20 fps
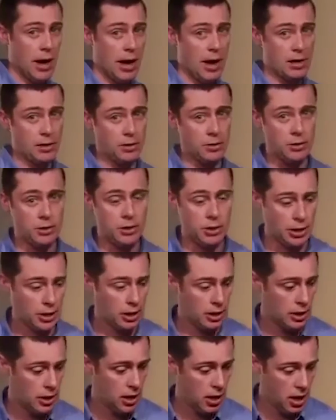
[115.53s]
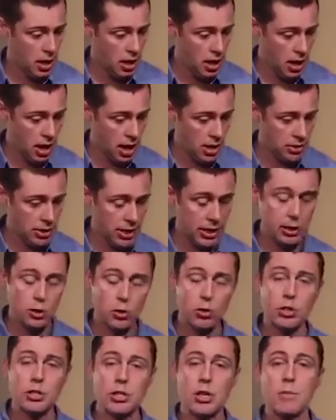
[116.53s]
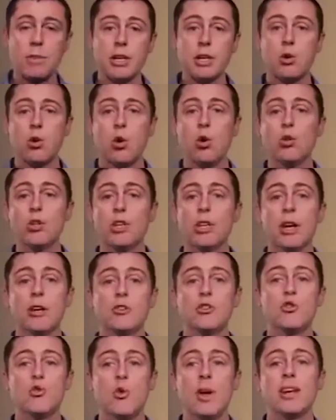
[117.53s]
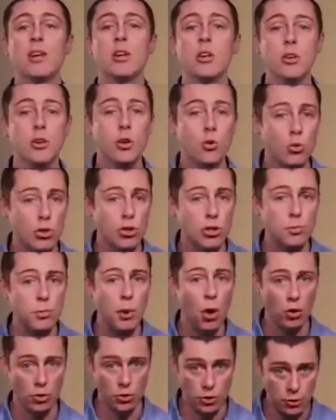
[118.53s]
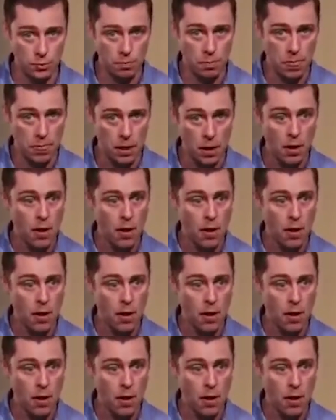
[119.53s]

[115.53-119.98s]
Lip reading: and take a look at something called the adrenaline response.